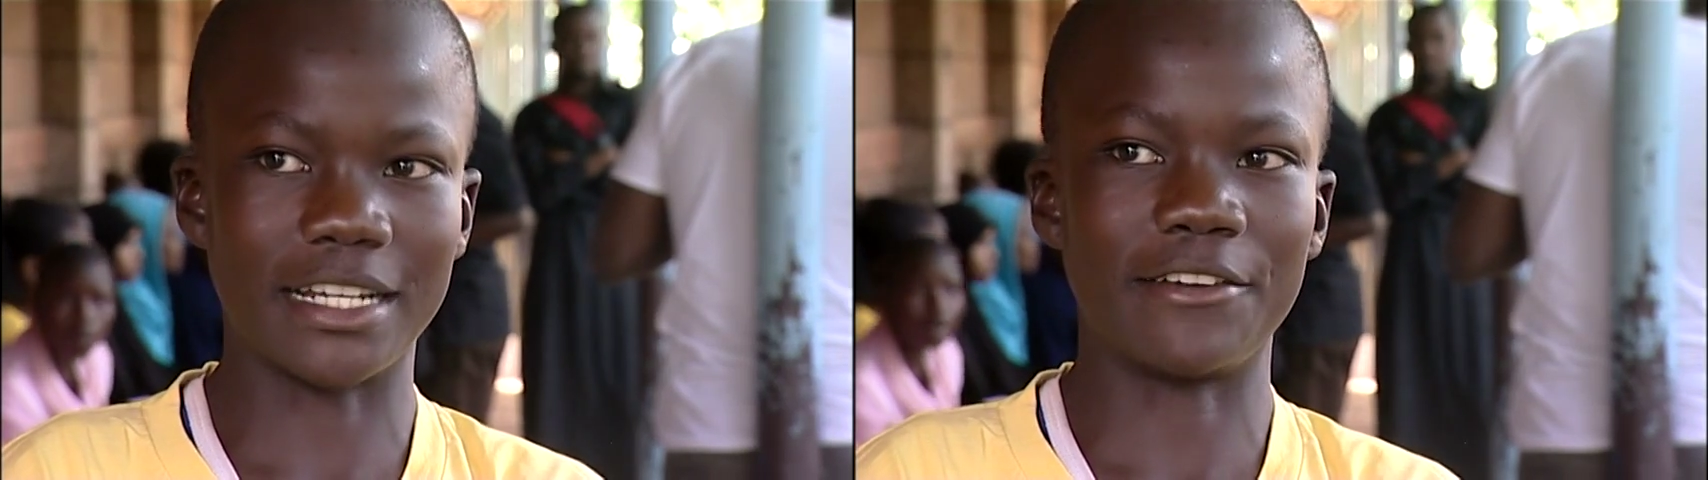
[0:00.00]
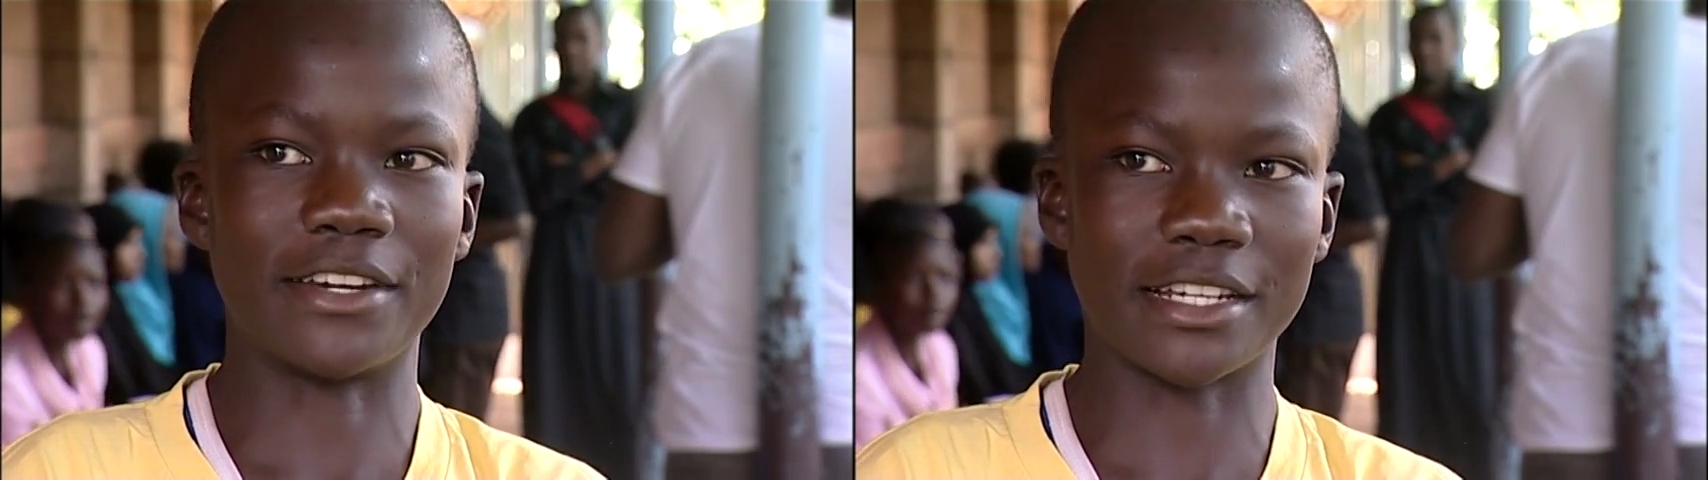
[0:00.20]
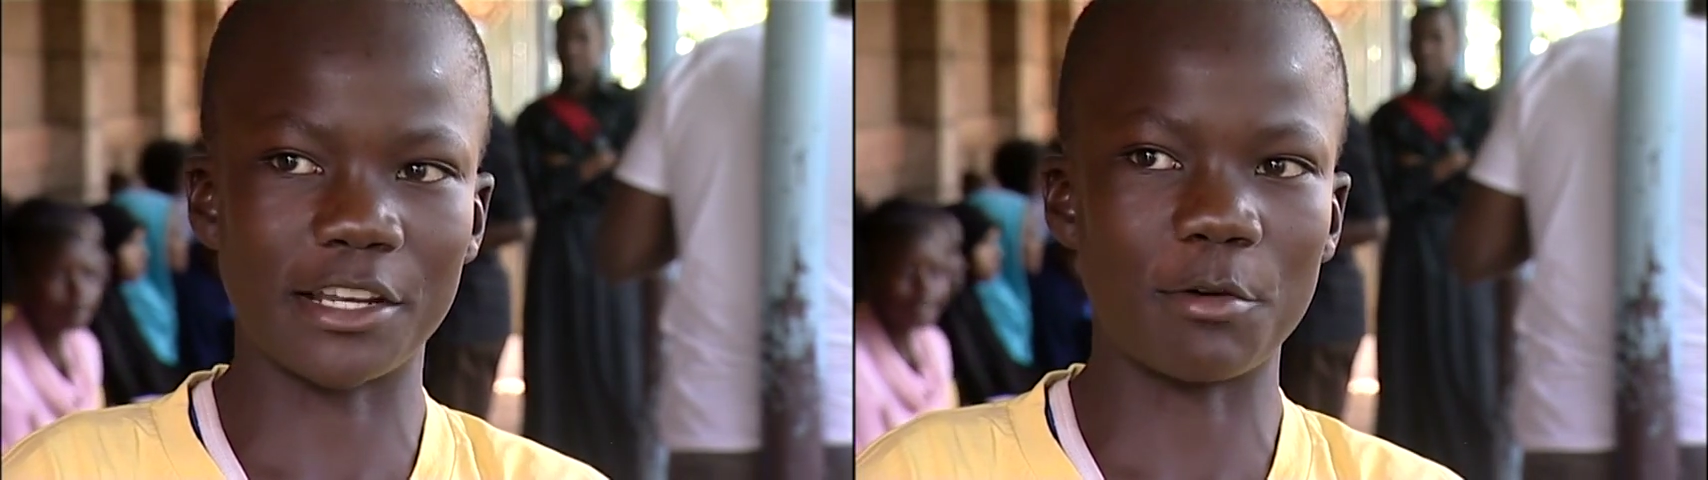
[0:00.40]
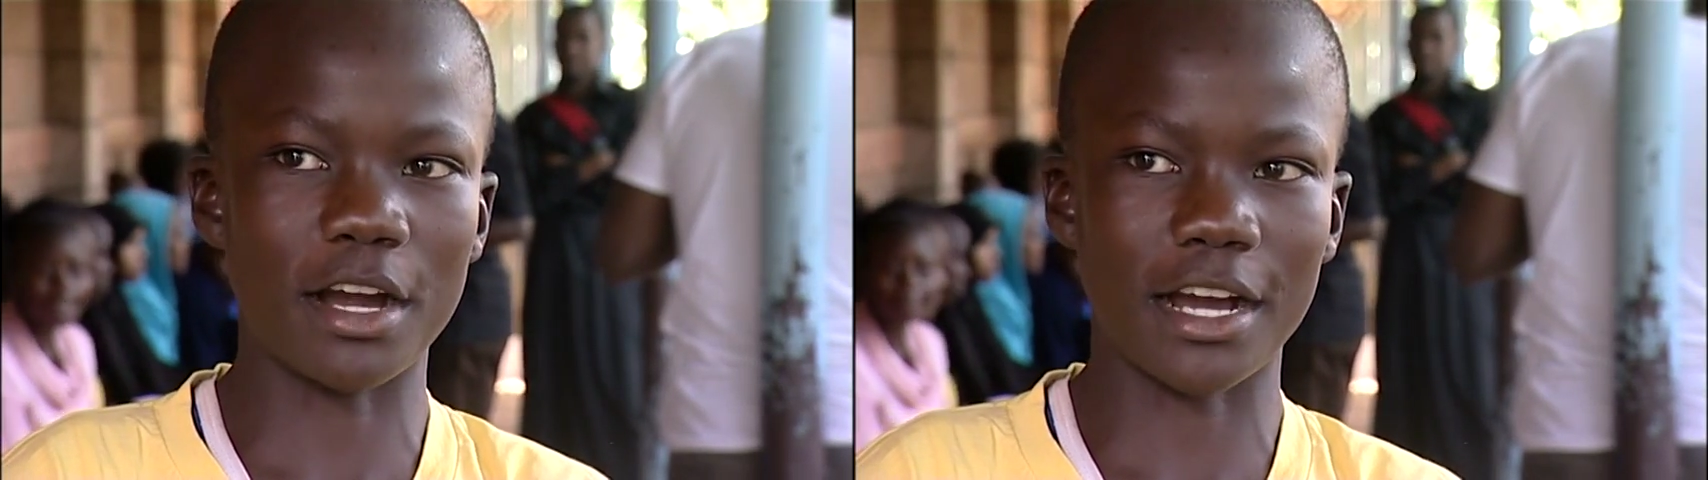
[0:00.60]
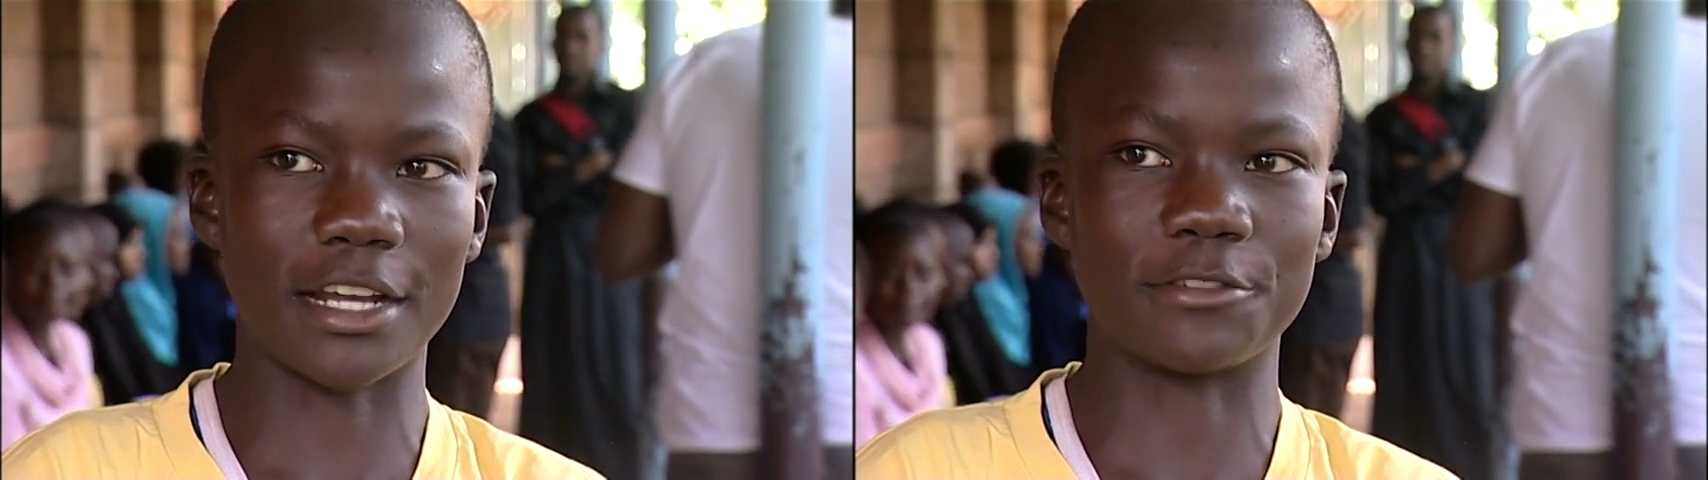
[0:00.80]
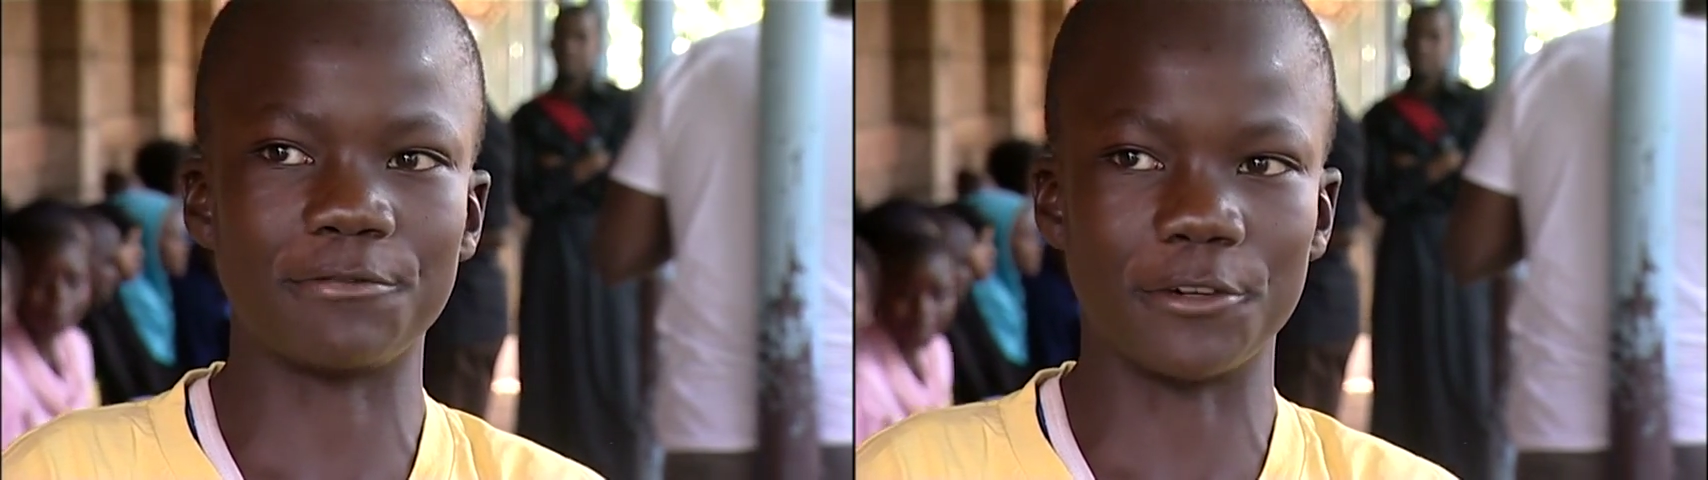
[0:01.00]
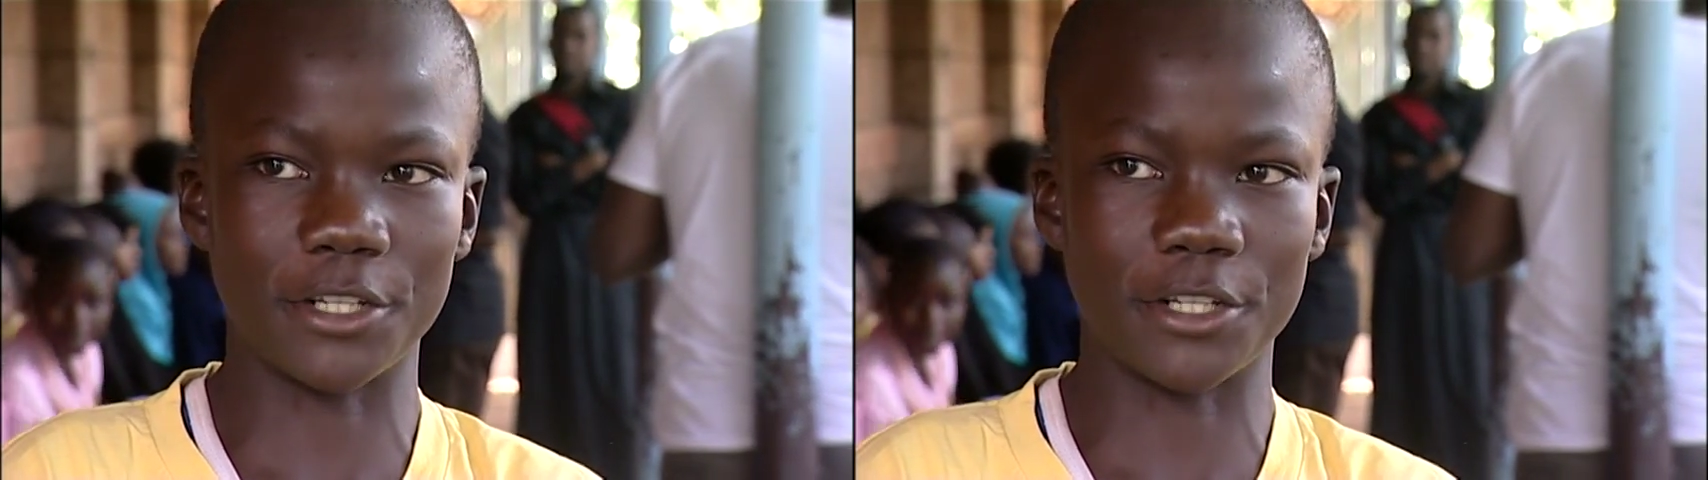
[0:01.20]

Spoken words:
I'll really work hard for